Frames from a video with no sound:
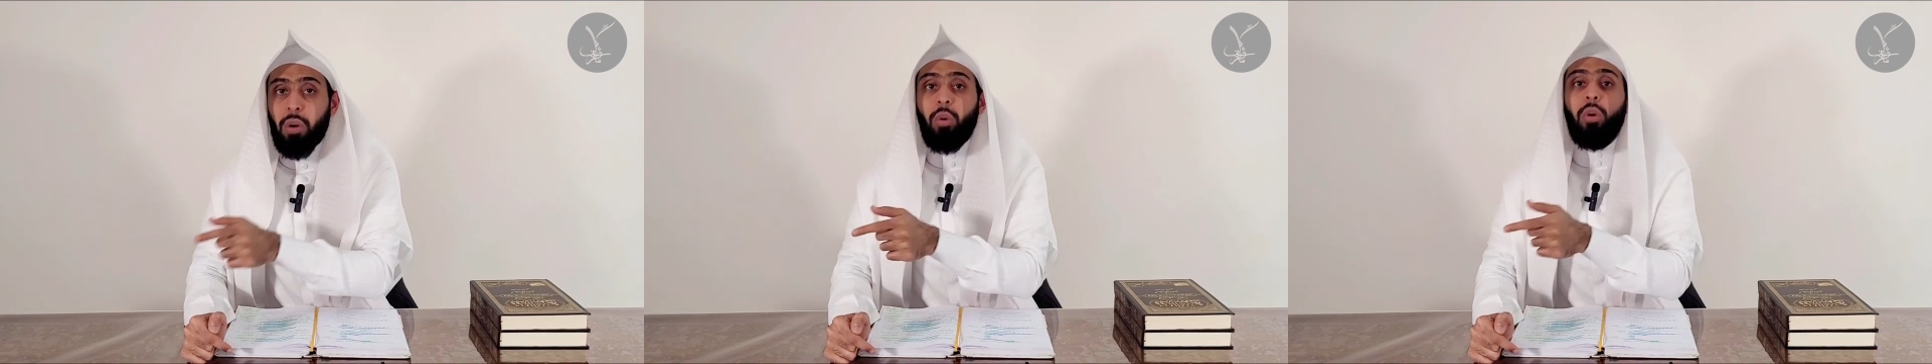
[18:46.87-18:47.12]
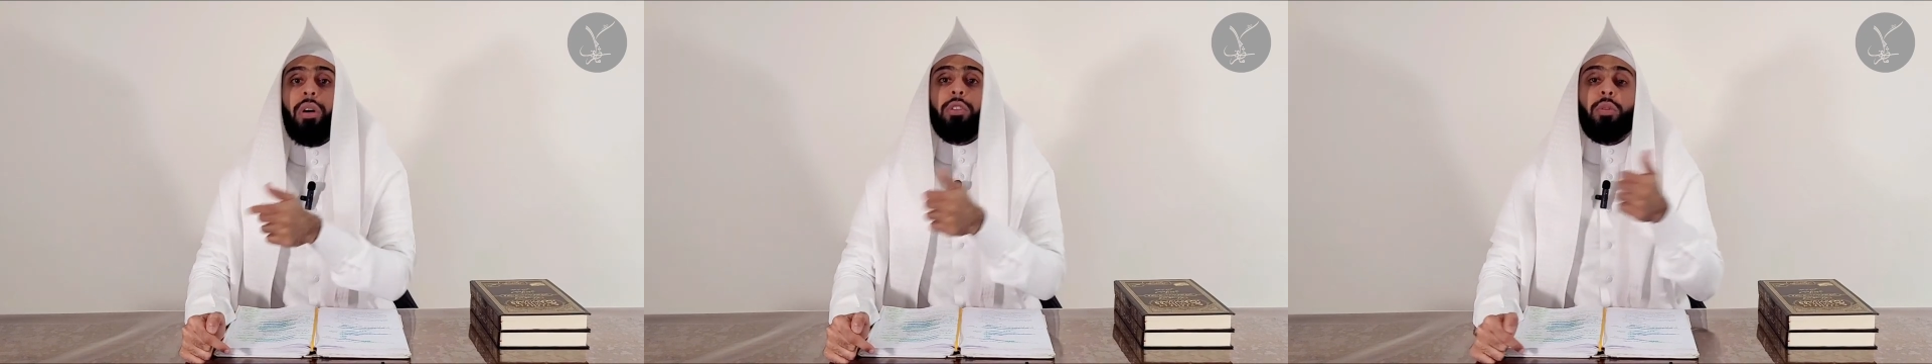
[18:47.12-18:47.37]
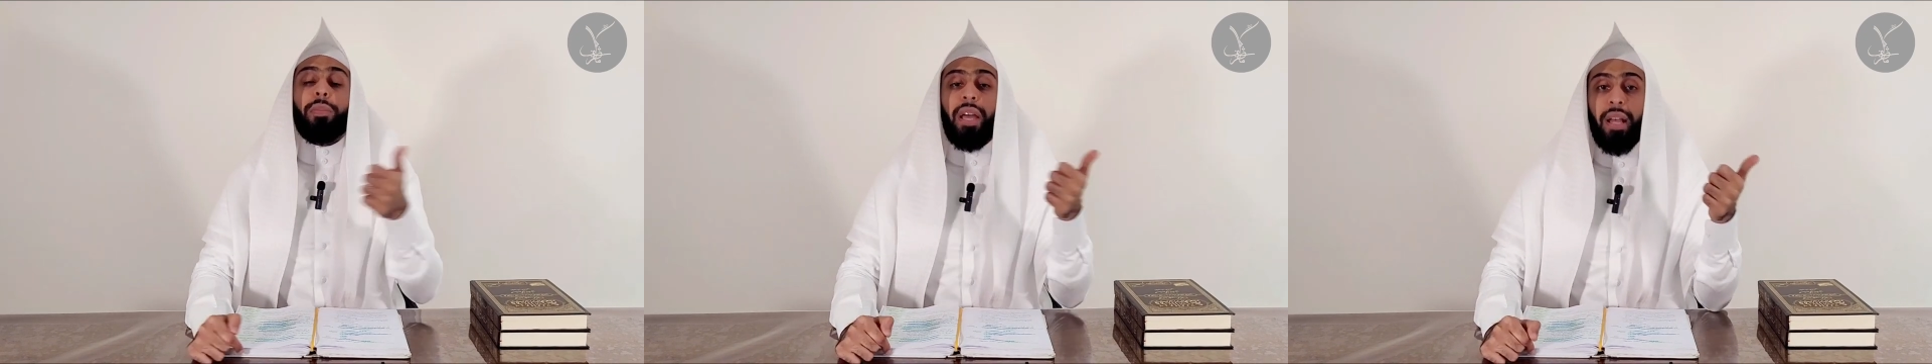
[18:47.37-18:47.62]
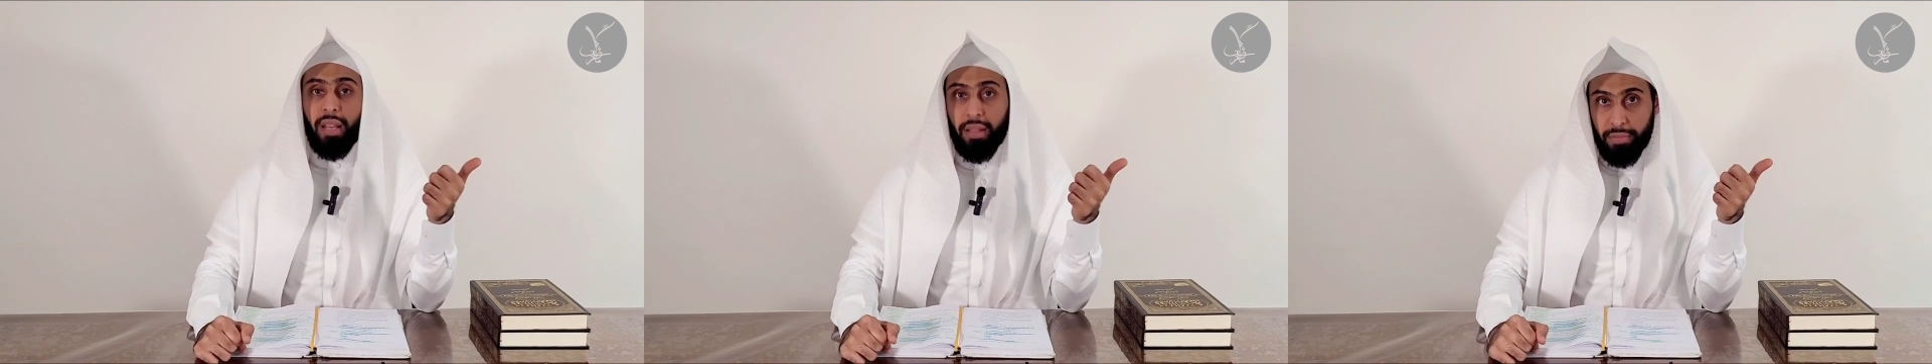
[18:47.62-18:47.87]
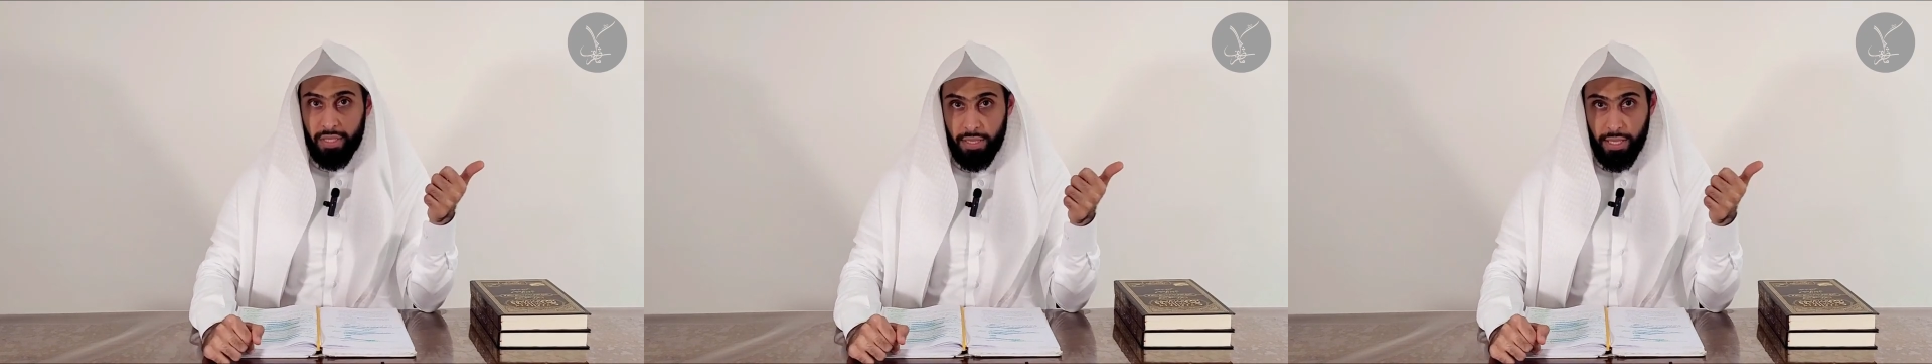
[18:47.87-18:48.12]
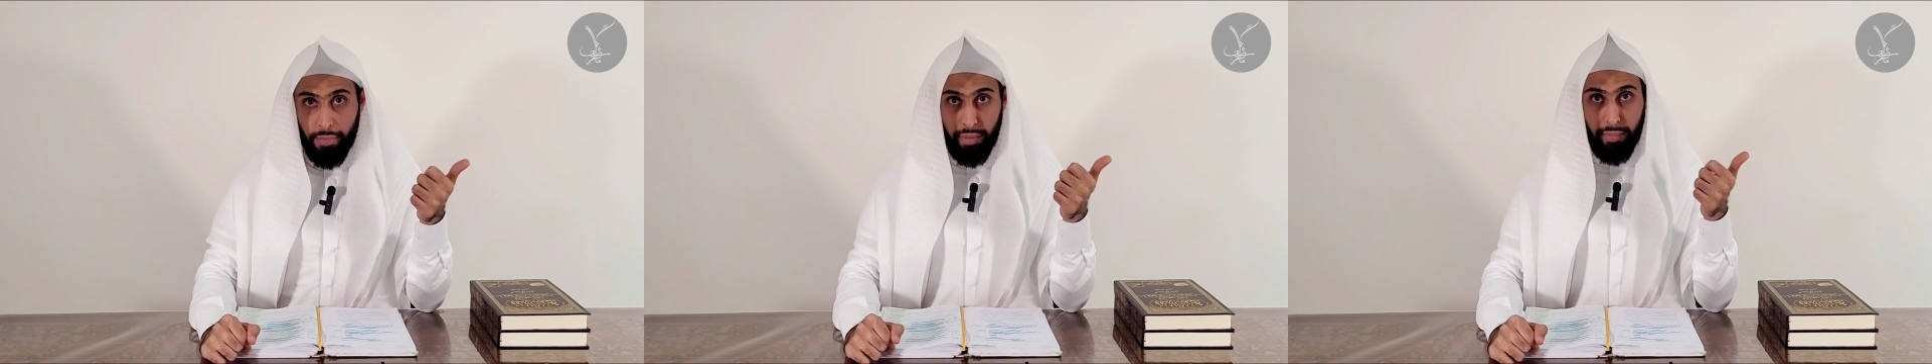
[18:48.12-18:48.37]
or it would be haram in
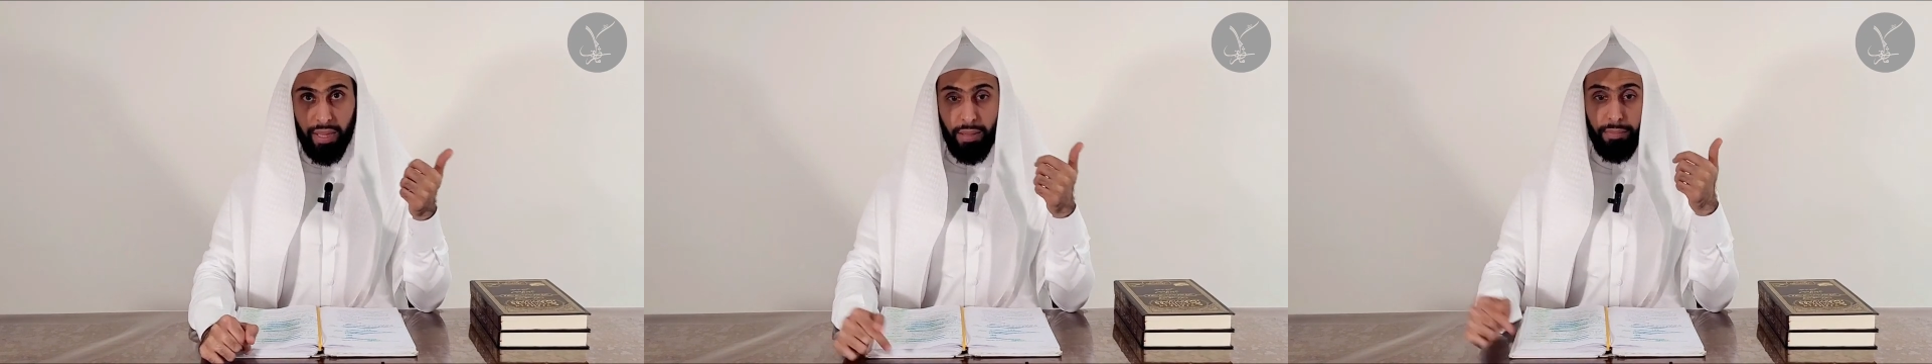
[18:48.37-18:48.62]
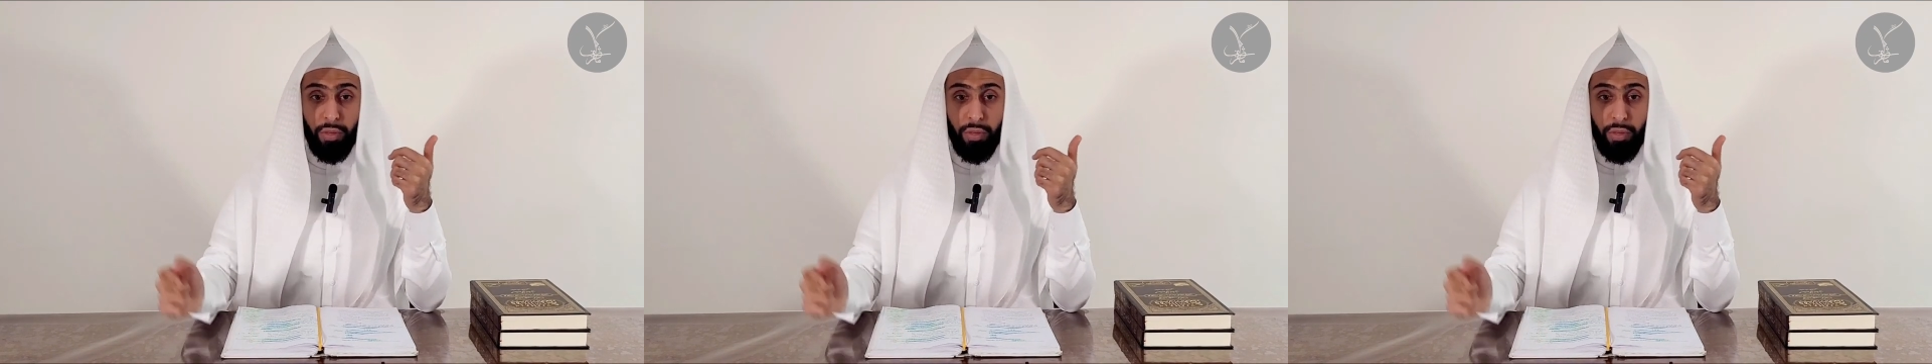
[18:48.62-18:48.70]
the Hanbali madhab.